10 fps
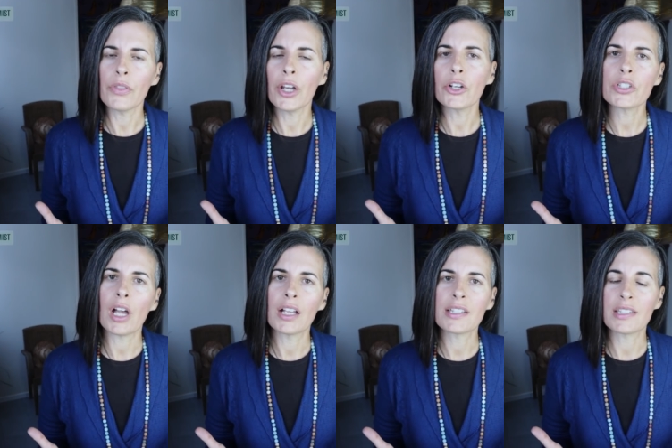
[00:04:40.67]
there's
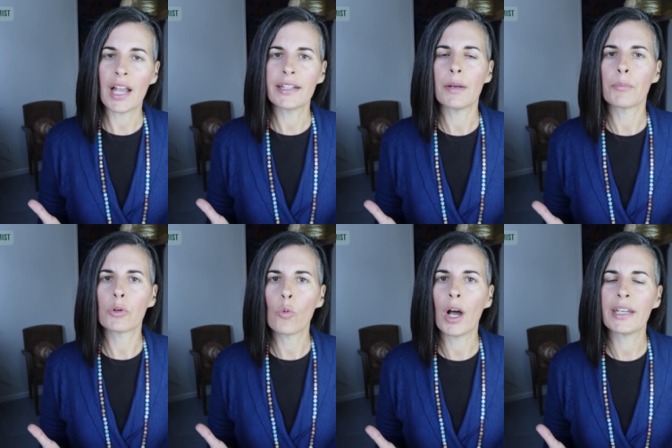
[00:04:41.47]
uh, sign
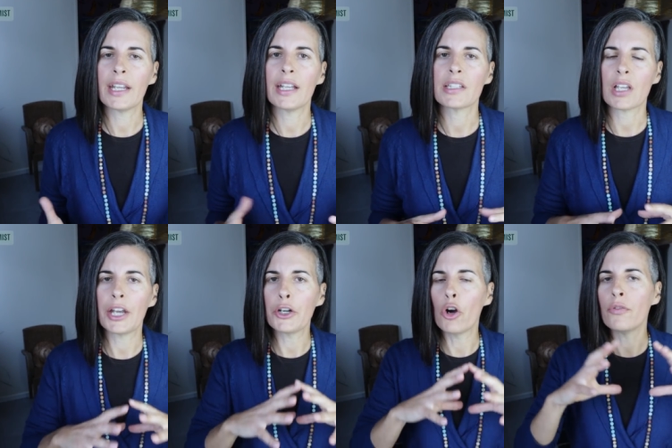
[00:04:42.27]
number one is
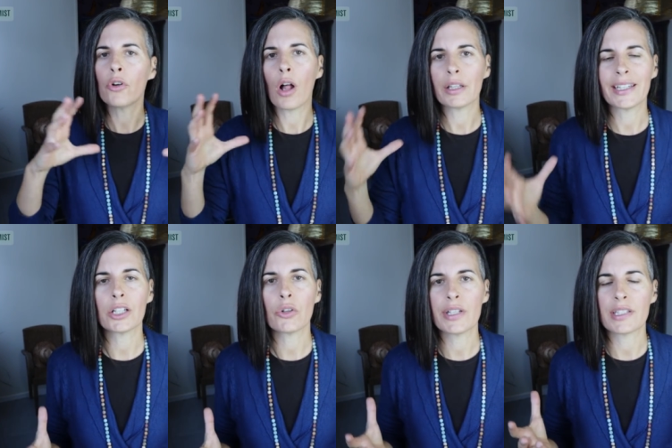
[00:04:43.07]
an overall
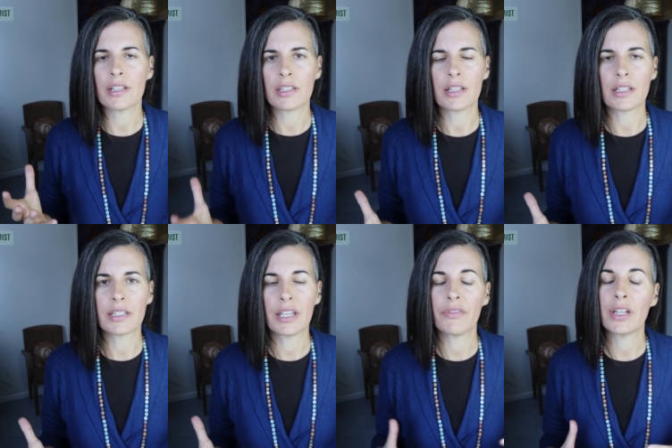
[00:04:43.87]
increase in
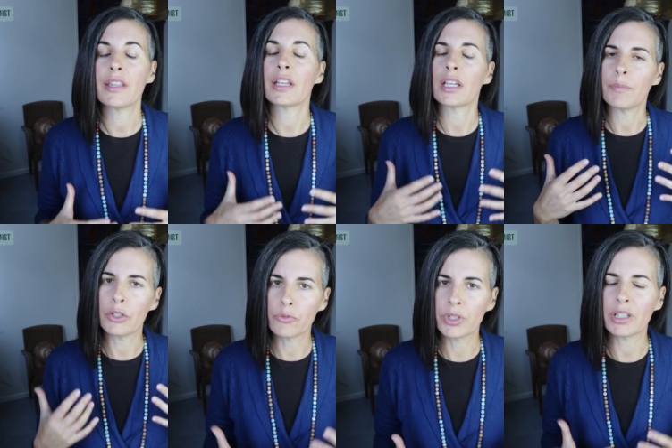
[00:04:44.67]
sensitivity that can
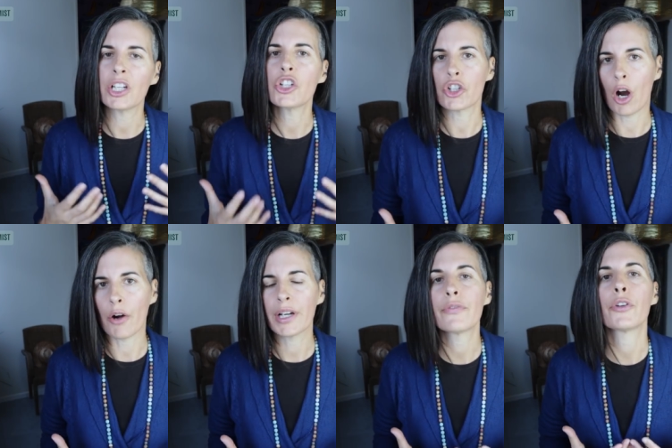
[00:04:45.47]
be really
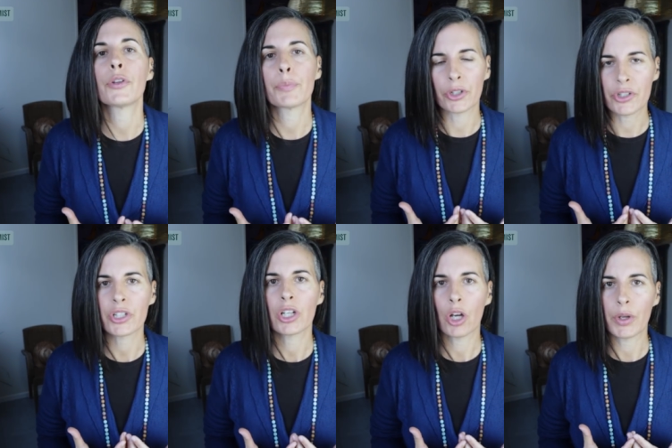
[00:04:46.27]
jarring for the
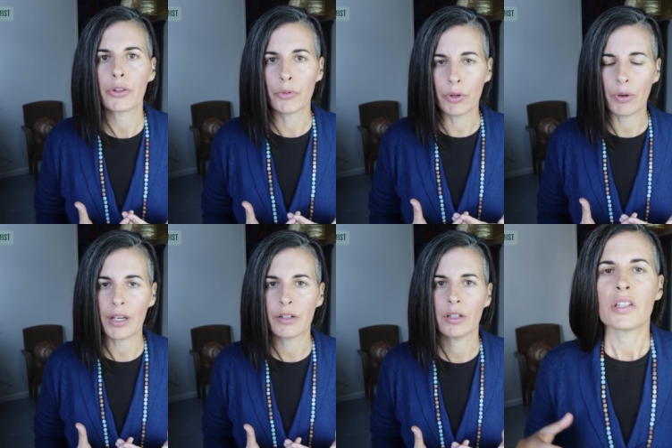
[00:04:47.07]
person going through
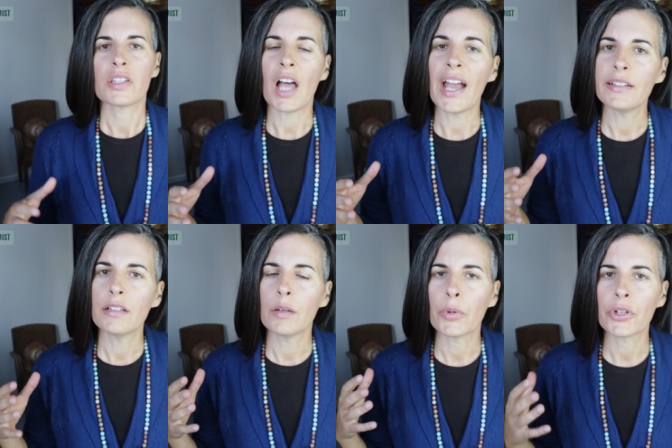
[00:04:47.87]
it.
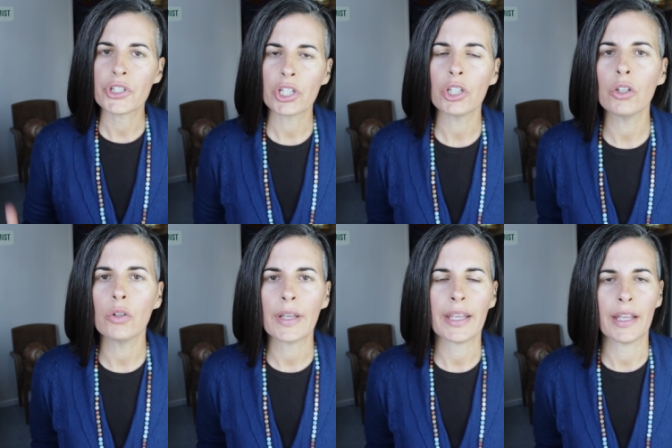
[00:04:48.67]
Sign number two